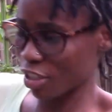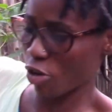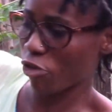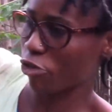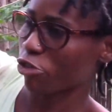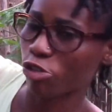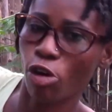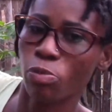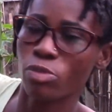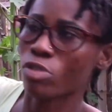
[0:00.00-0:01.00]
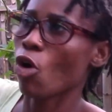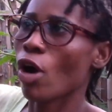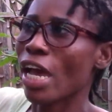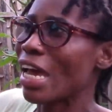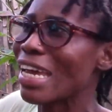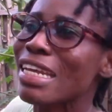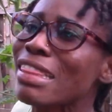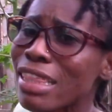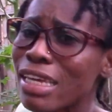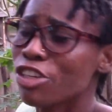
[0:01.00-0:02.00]
of crops or
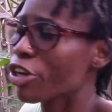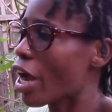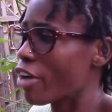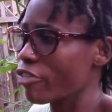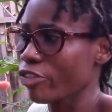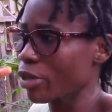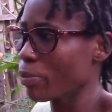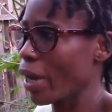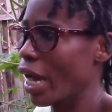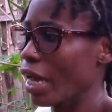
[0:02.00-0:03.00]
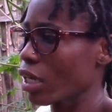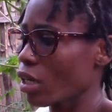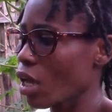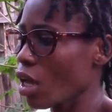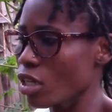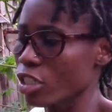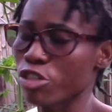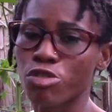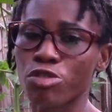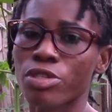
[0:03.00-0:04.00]
anything you have in mind just
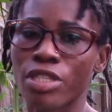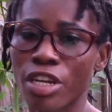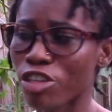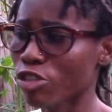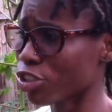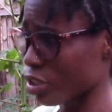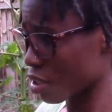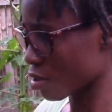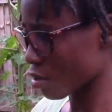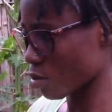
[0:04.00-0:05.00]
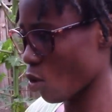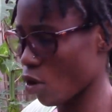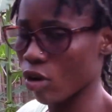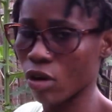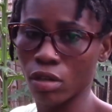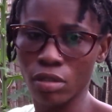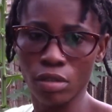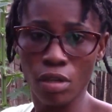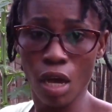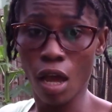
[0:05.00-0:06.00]
to sustain you just on
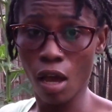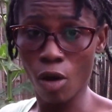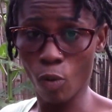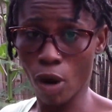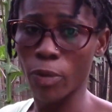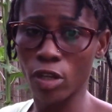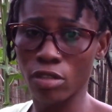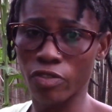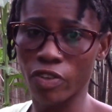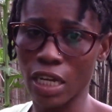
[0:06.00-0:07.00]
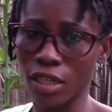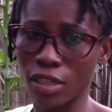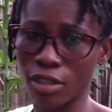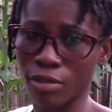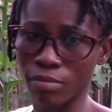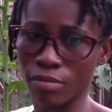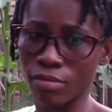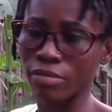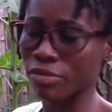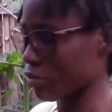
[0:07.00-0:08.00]
one plot of land.
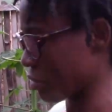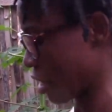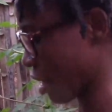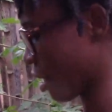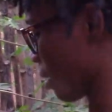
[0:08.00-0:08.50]
Yeah.